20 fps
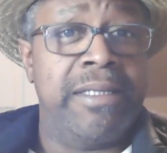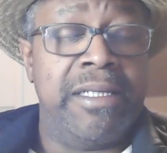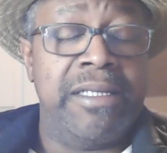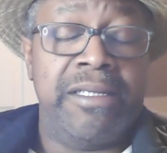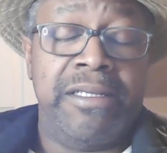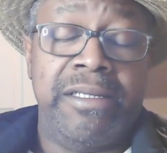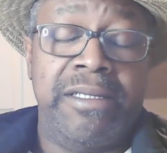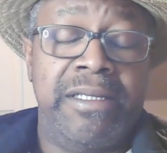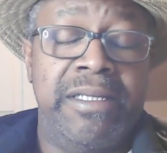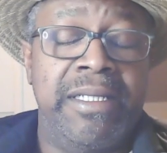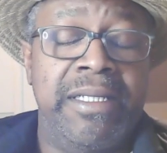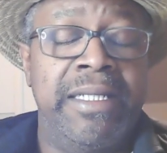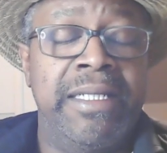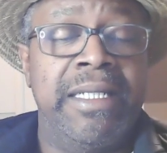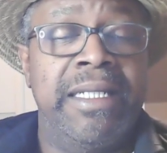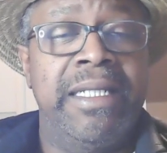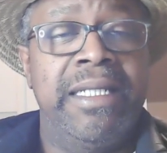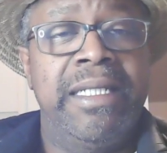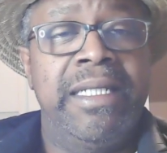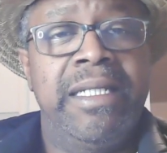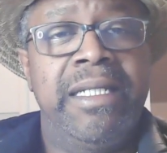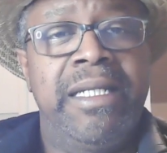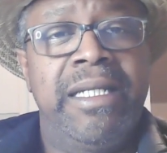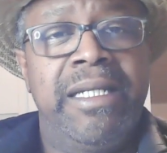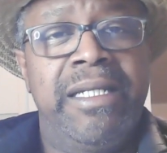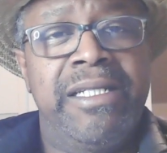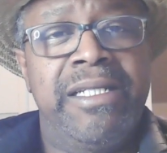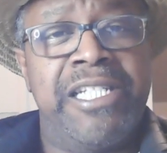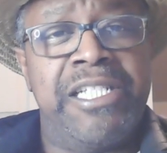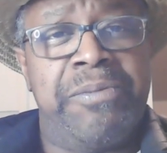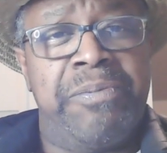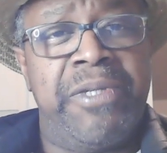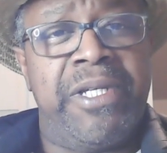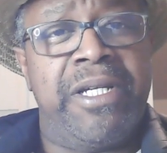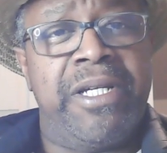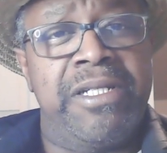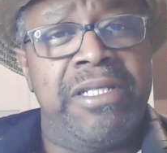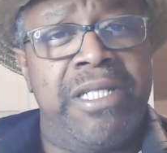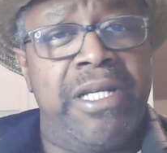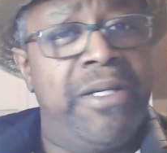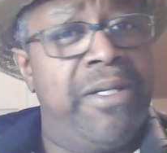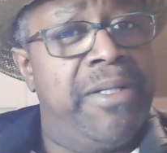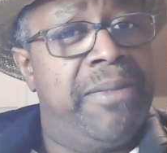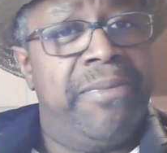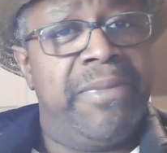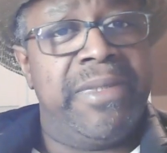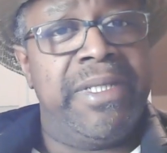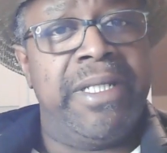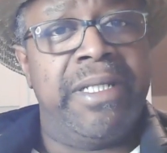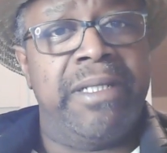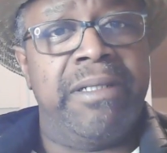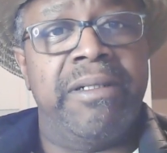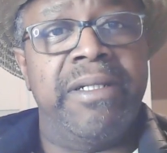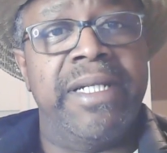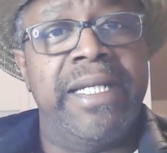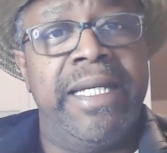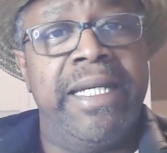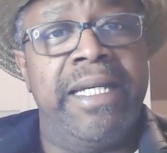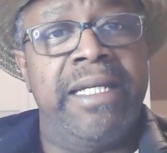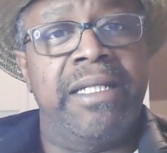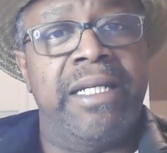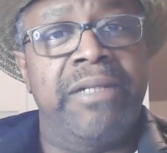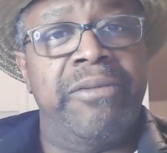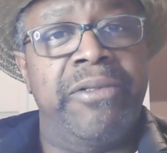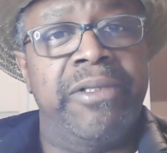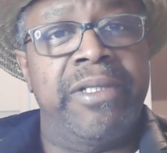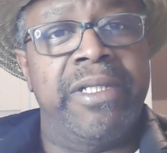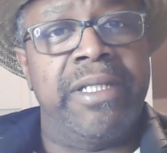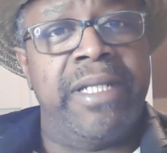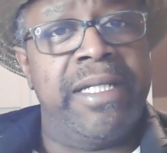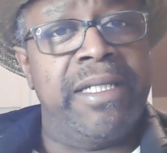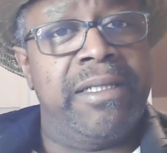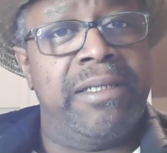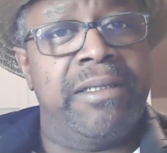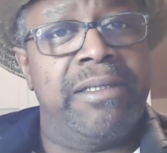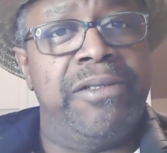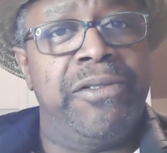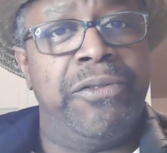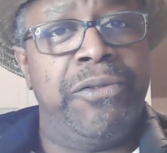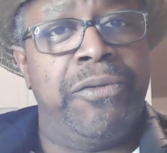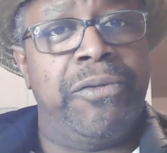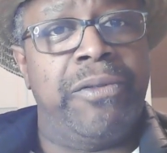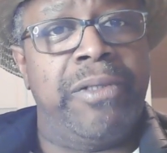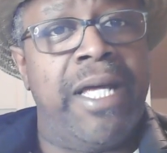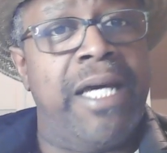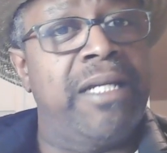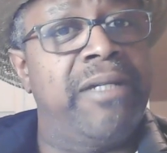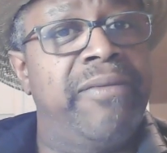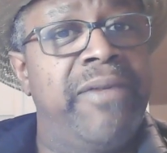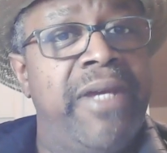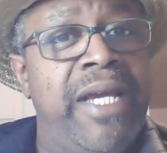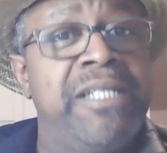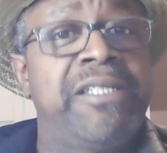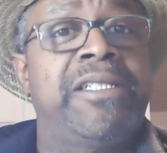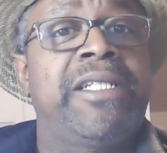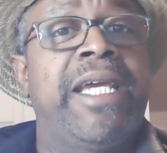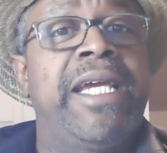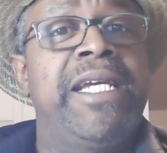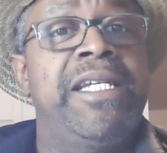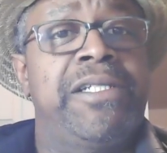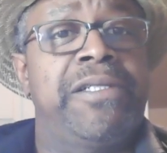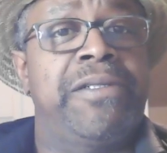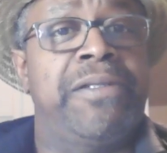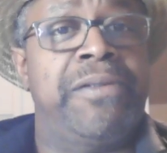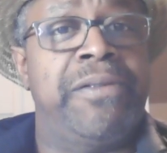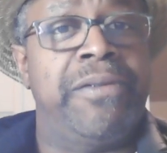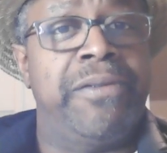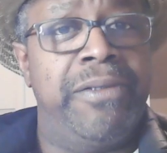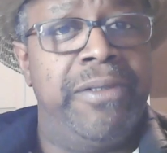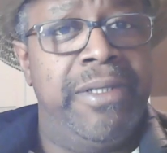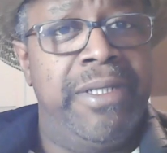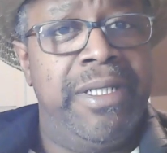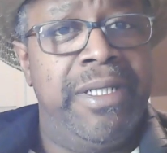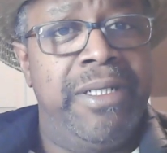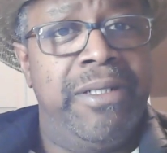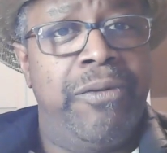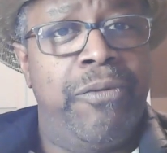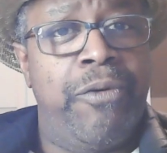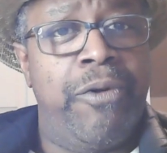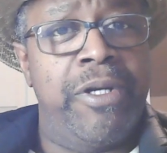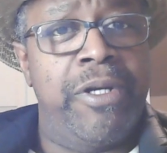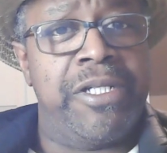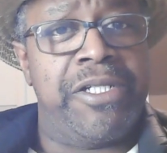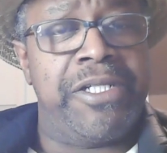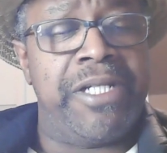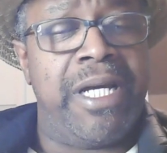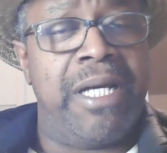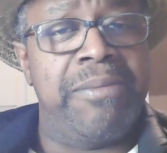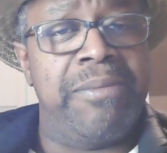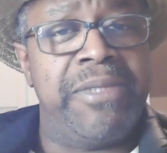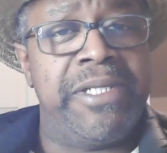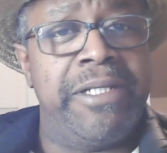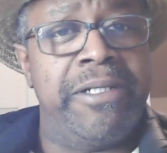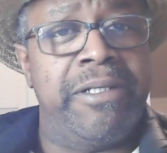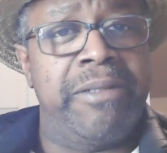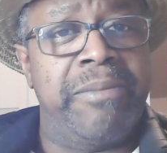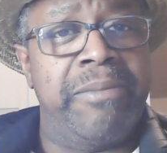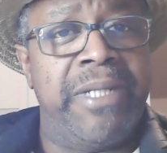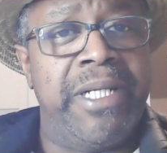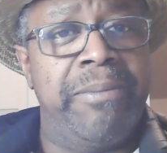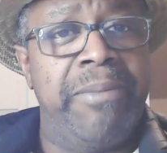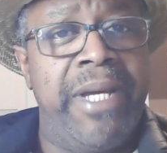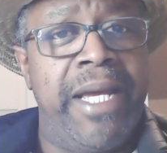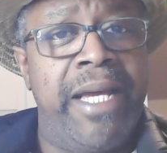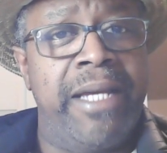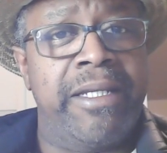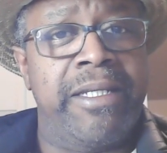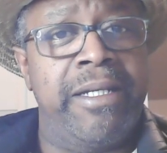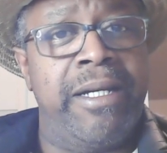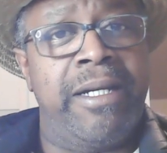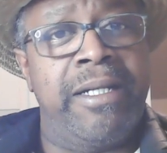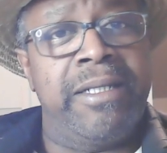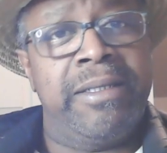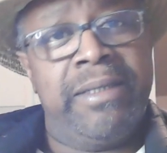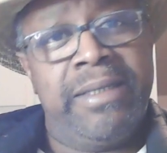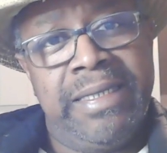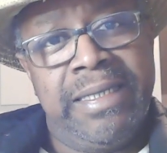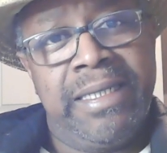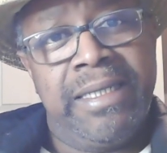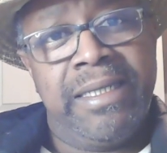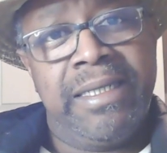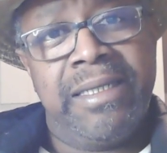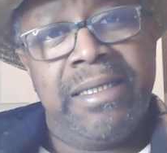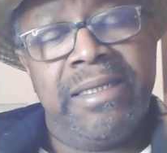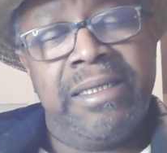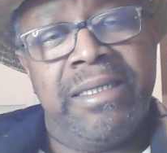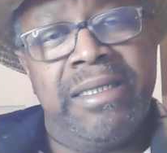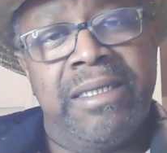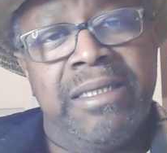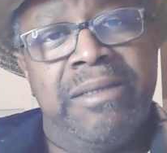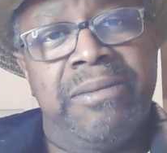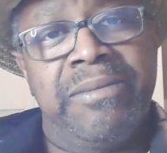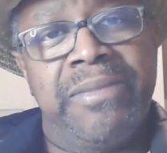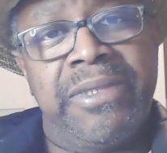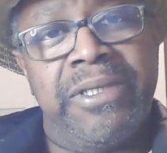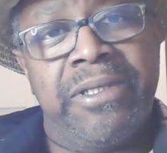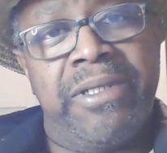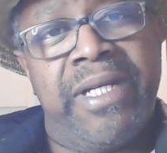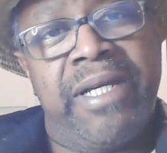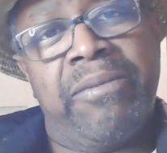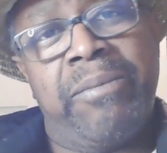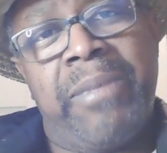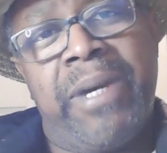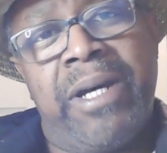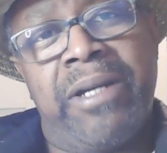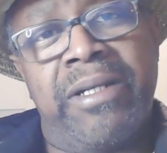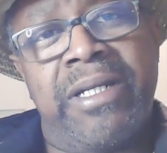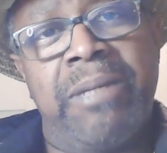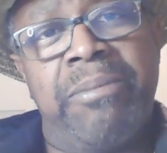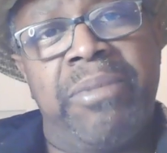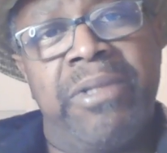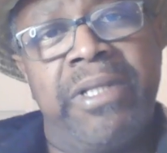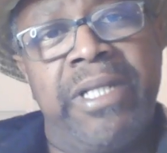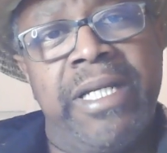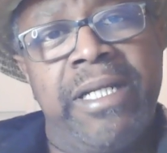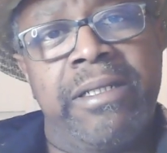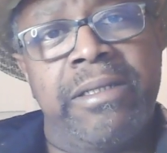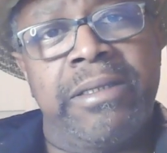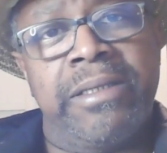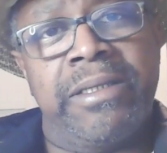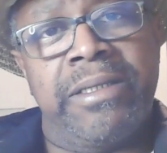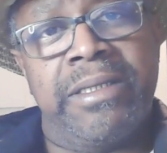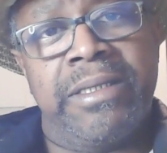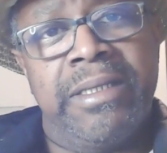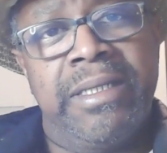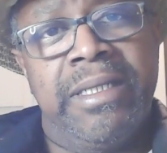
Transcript: should say. Just because again, I really like to do a lot of educational workshops here in my backyard. So I have about a couple acres